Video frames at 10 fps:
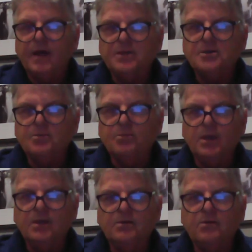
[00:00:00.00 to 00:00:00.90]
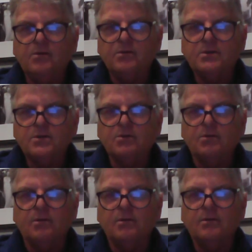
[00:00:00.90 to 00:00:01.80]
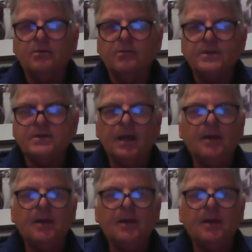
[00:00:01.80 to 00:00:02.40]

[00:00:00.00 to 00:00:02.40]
Uh, I've actually been to your school.